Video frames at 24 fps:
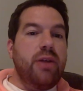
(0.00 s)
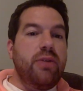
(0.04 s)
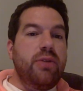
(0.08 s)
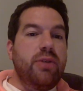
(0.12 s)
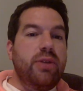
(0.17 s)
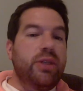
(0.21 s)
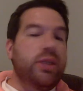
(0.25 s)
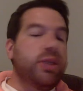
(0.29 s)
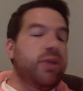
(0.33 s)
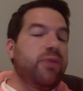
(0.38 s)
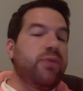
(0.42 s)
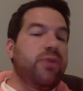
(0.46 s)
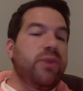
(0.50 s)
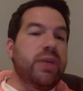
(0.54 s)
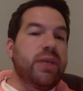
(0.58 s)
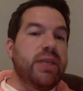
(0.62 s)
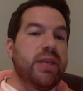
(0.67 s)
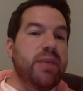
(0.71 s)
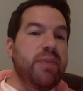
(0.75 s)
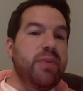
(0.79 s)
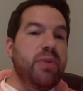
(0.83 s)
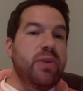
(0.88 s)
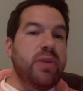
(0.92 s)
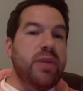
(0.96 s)
So, for
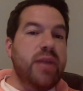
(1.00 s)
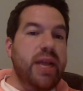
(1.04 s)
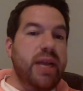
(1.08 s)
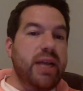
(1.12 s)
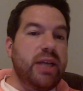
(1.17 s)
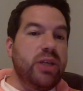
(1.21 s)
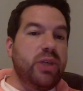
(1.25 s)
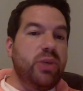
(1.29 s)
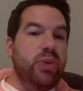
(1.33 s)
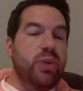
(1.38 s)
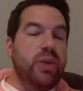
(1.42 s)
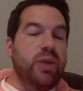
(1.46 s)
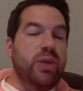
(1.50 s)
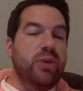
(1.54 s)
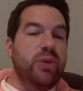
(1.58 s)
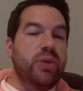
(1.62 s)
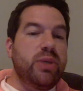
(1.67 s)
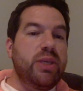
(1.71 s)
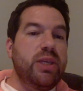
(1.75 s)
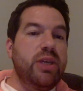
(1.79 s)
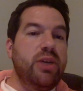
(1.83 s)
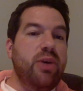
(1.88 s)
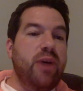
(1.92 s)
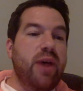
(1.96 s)
example, next week,
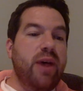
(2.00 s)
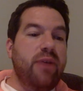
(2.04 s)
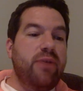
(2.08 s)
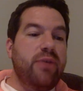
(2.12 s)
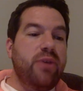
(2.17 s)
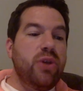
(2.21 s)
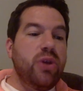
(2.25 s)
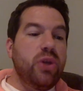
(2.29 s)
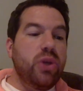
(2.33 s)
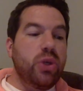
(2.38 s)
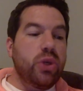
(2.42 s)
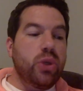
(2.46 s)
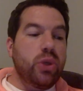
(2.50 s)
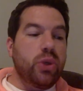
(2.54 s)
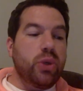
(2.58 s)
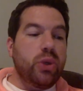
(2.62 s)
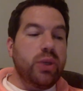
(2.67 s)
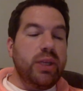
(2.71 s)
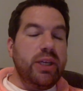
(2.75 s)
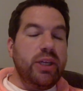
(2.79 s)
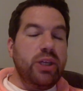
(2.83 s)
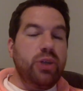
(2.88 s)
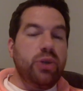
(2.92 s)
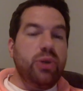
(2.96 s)
you'll have
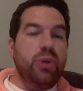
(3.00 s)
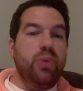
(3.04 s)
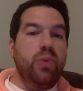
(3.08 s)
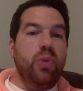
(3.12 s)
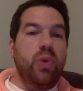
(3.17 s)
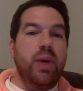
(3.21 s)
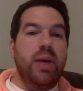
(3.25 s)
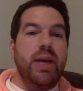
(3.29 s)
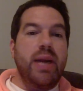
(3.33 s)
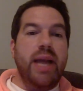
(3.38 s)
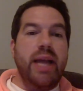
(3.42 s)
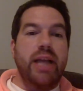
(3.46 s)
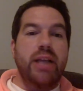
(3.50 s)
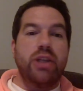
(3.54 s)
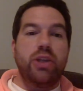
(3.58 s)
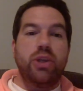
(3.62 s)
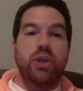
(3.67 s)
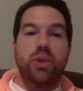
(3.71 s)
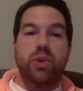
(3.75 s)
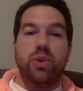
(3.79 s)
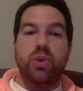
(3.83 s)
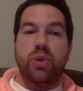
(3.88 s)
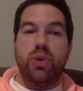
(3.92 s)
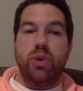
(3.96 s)
journal entry 1 and
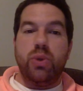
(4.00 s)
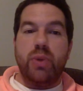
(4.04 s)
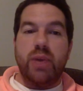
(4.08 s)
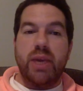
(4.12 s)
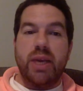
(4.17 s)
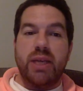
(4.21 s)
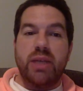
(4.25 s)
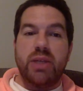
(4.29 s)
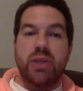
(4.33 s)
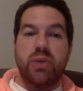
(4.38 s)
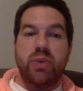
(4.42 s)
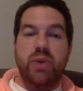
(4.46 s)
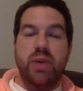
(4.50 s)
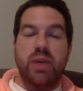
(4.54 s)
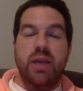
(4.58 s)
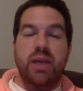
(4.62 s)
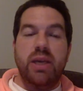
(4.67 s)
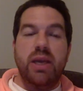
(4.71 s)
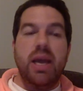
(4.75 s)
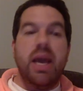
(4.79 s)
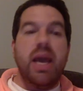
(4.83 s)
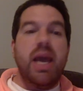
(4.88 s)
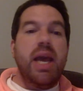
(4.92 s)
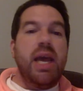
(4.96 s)
2 due next
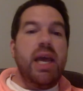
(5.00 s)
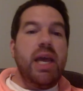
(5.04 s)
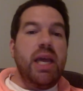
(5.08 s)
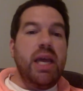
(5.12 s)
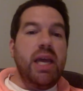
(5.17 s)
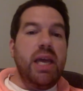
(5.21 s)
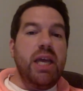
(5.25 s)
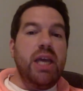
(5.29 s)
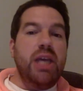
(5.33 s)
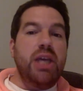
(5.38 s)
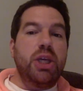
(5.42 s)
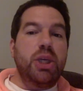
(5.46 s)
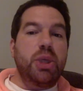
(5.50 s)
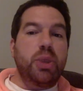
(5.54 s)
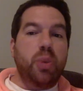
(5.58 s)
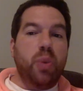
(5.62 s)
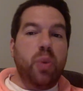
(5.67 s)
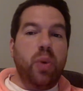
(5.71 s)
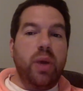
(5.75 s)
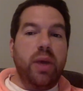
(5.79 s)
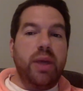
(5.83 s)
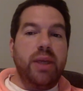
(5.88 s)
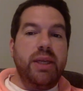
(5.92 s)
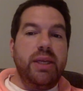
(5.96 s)
week. Each
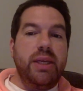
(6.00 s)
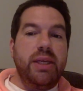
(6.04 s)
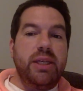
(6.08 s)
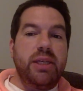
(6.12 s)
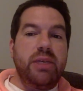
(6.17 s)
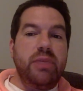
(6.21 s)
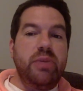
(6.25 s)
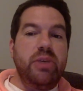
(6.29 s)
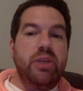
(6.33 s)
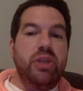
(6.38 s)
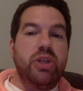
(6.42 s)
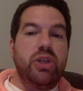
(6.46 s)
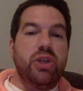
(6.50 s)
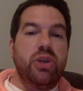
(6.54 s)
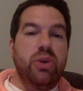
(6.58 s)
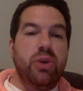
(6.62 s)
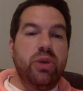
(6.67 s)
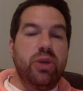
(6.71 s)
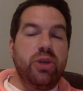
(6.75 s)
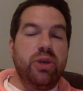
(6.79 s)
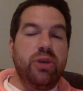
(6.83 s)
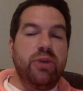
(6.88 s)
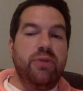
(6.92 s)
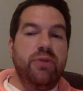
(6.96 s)
one needs to be
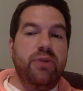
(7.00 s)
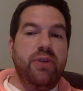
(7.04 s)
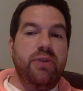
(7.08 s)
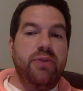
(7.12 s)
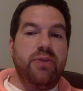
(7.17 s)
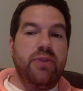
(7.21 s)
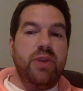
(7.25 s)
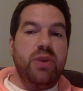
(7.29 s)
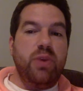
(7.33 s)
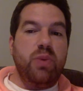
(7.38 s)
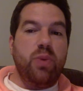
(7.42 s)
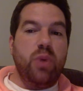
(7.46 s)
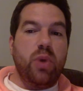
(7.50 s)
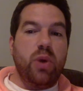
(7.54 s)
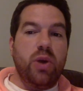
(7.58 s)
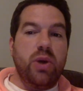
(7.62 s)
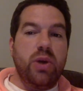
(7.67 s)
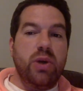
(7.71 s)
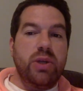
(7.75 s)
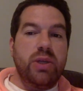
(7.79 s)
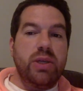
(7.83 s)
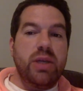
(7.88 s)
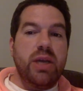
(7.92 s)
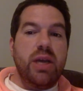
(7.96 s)
250
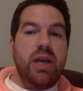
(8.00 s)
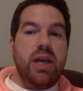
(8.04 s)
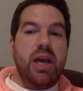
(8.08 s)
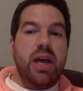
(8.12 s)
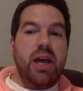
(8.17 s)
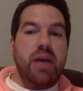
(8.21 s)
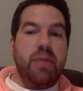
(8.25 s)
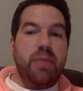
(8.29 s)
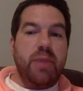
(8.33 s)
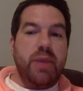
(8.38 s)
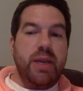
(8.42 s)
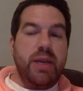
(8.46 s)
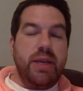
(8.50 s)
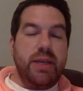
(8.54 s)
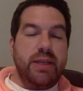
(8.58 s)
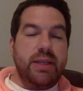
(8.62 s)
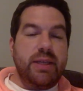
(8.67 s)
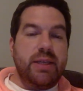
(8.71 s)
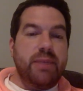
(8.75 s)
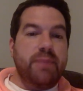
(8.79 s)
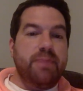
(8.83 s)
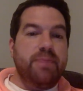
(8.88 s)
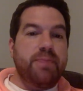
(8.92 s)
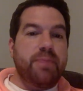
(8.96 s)
words
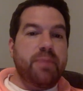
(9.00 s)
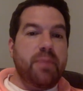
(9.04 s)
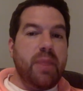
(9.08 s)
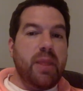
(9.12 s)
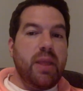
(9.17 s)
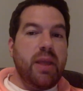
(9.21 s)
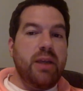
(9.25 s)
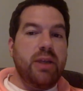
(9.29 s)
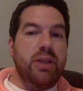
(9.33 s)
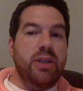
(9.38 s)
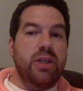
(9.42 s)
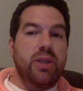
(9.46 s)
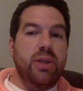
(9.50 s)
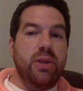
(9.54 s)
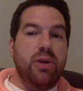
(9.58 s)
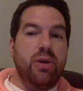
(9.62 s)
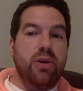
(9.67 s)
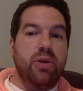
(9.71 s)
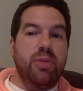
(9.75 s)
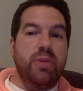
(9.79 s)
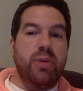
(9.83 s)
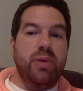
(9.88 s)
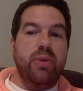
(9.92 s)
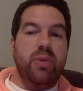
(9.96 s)
apiece. And so there
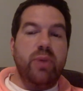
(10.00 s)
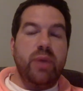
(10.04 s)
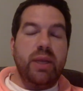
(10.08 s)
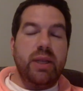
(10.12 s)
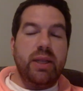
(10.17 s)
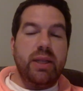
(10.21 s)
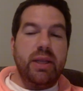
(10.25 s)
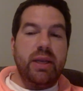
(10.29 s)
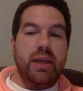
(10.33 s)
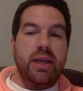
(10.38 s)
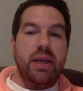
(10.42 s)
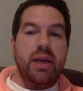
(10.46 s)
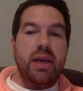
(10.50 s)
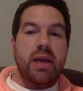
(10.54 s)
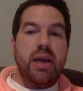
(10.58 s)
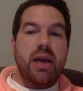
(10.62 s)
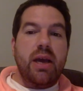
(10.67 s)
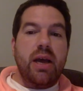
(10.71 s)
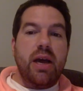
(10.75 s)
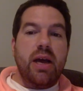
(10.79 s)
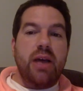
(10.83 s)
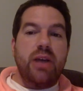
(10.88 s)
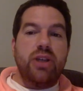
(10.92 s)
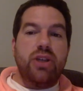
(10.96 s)
will be weekly
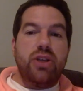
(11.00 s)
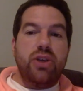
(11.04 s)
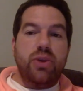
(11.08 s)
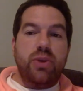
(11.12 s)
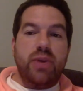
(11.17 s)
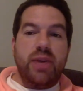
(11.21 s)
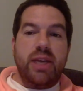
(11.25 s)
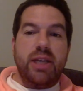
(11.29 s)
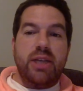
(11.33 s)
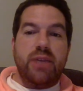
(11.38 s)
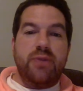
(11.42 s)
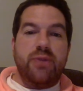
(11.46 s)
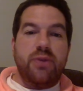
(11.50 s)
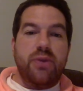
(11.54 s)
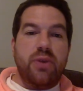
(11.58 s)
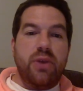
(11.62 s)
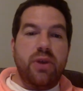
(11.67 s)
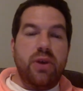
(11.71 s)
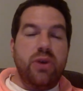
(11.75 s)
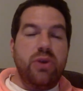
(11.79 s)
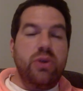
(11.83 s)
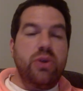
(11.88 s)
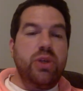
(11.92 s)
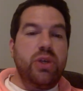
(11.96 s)
due dates for
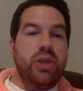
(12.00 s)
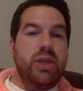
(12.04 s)
those.